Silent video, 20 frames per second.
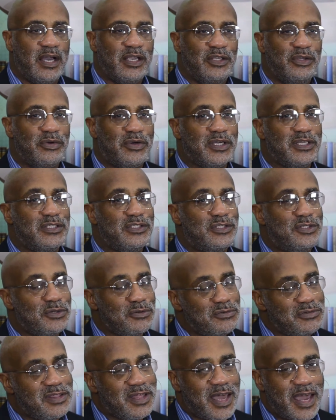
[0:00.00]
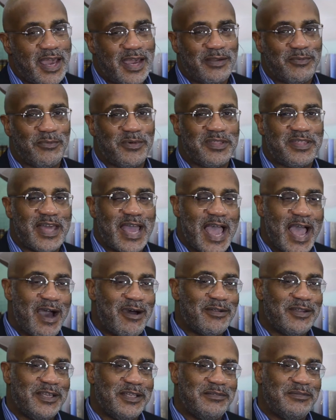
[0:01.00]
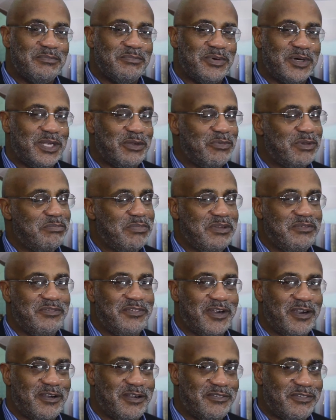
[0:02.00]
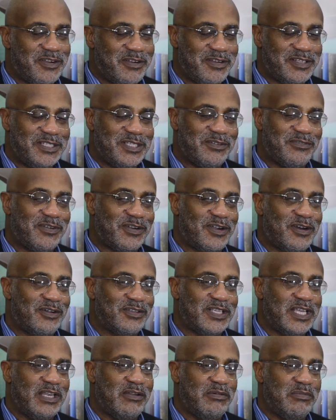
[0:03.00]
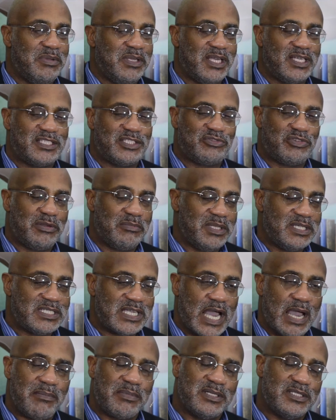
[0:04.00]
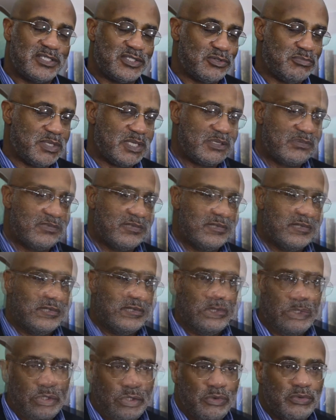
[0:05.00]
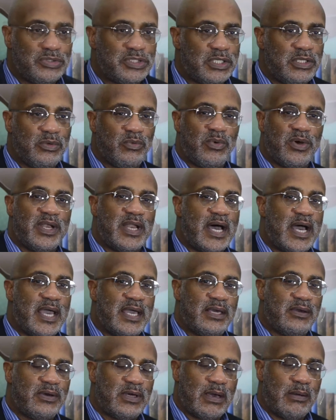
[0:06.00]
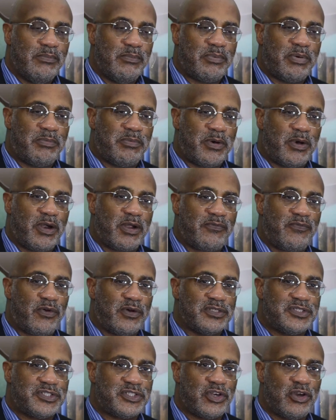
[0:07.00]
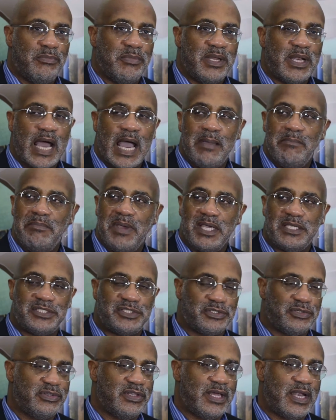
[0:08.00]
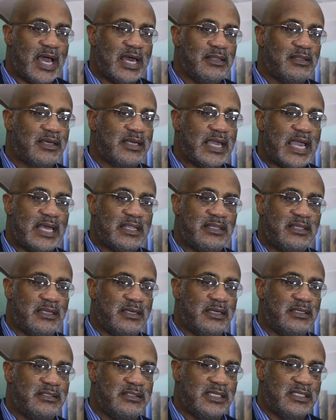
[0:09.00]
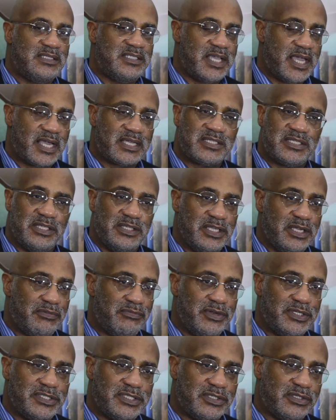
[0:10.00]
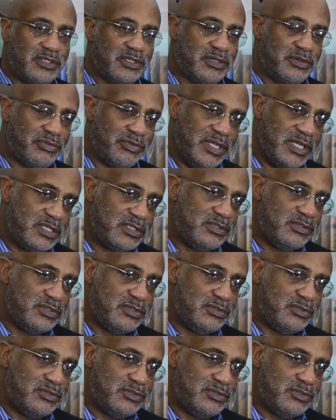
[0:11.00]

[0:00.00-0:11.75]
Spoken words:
You could do that without it, but it would be very, very difficult and it would be extremely time-consuming. Usually when I'm preparing for a sermon, I make sure that I look at the text in the original Greek,